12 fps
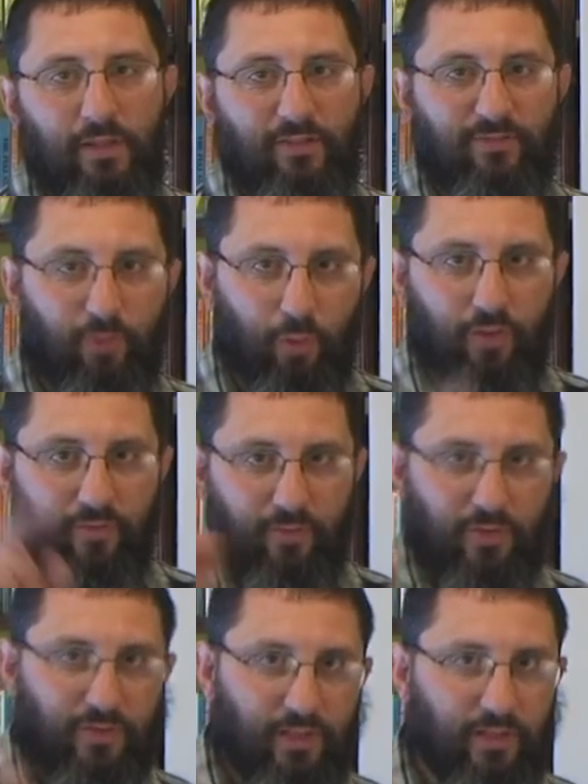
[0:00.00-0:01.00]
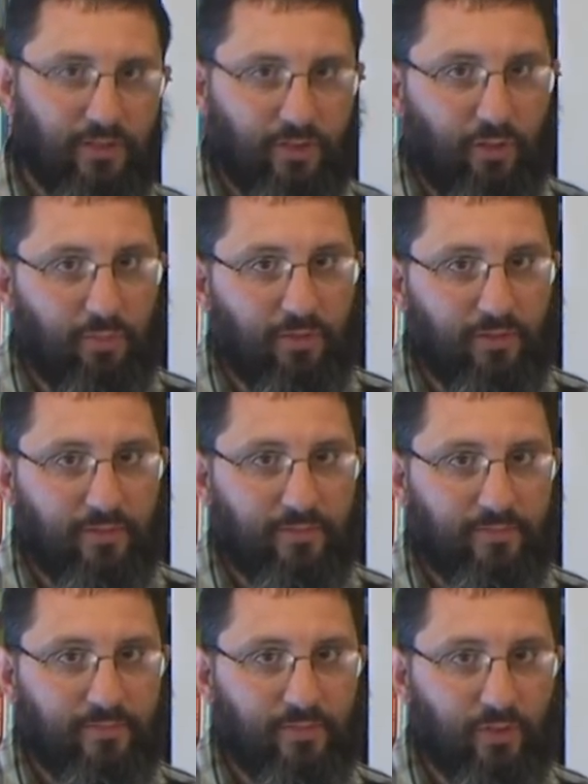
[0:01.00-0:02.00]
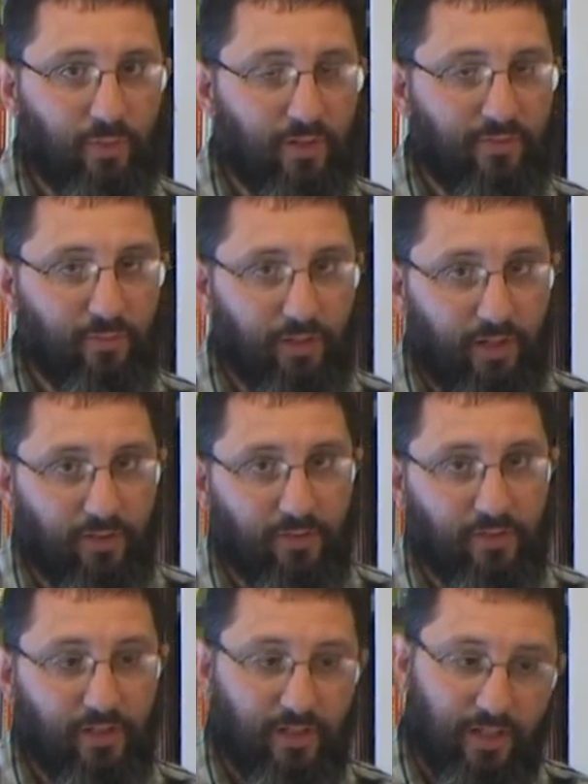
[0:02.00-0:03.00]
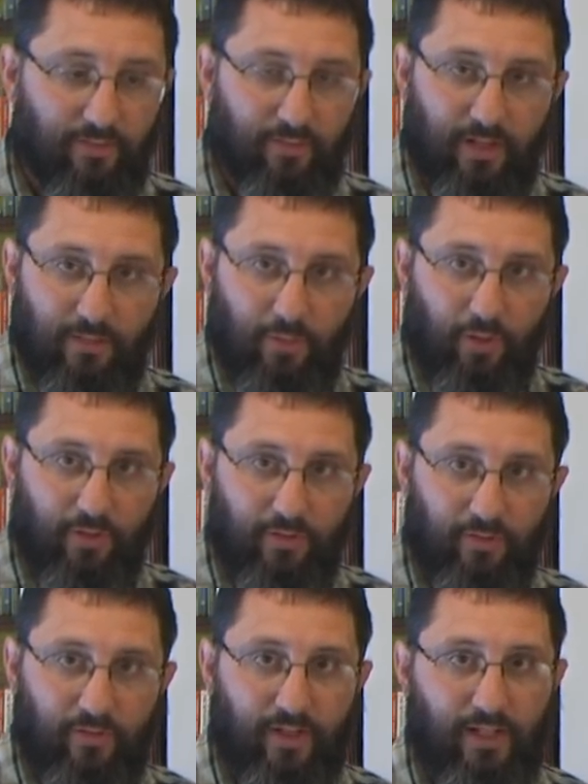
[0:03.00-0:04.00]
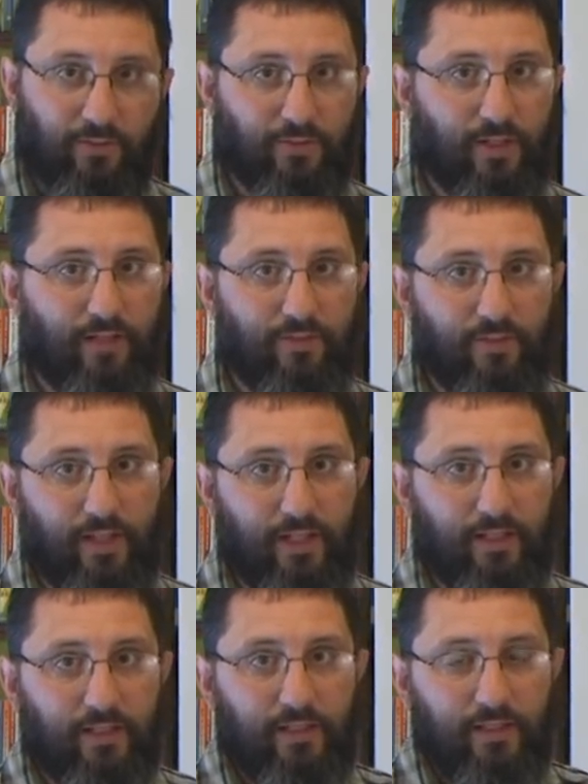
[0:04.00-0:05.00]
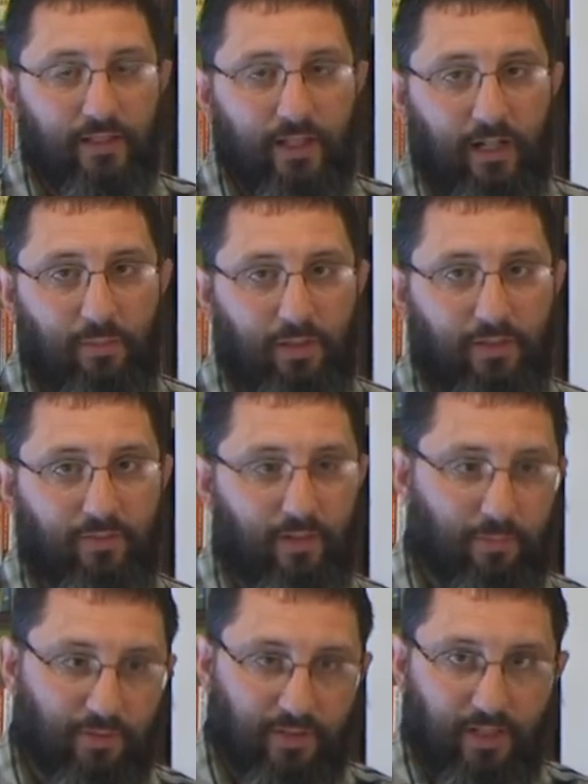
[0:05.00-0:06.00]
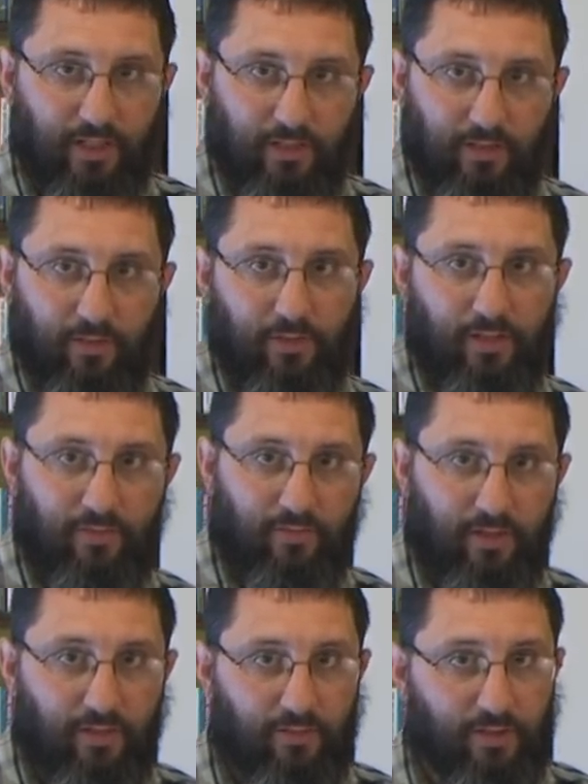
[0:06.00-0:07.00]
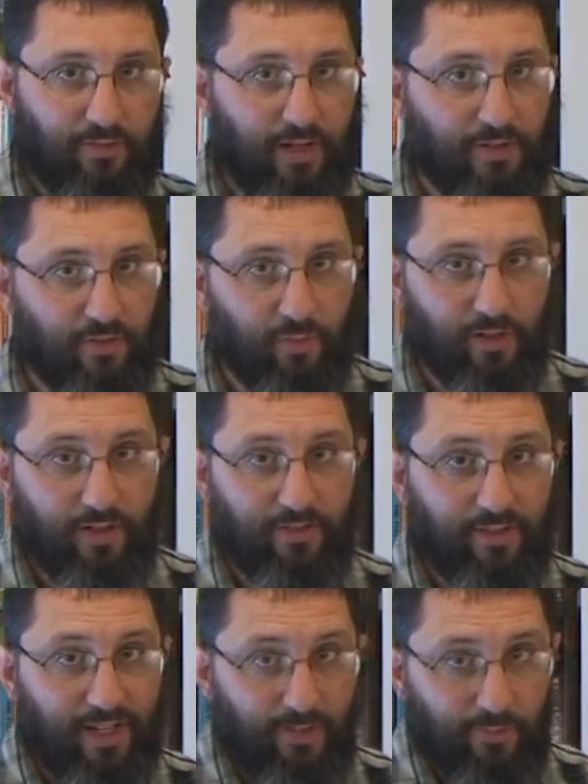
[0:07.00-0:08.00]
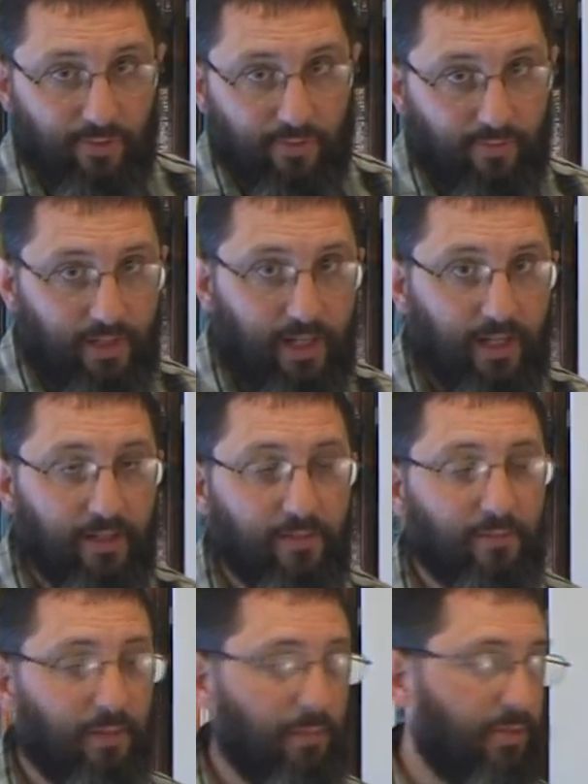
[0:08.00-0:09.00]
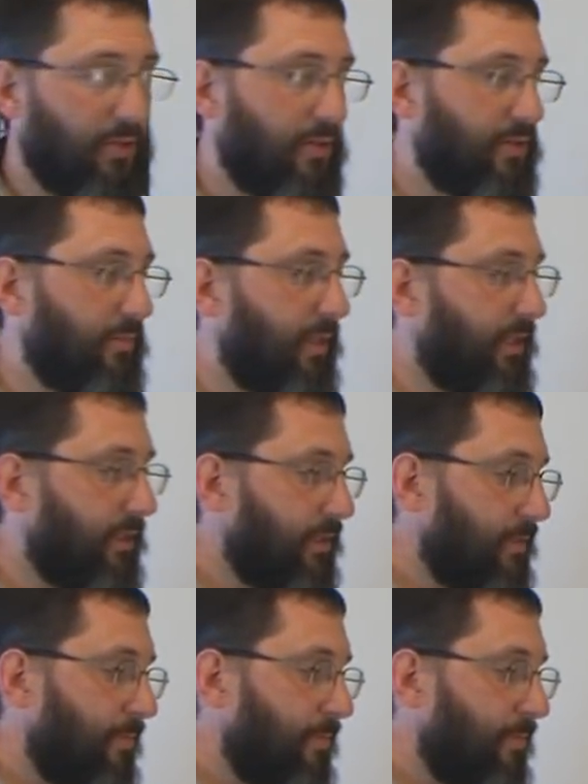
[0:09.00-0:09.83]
before the first seal is opened the 24 elders, and then you have the great multitude of angels after that. I believe representing, you know, in the in the resurrection we are as the angels of God. The Bible talks about.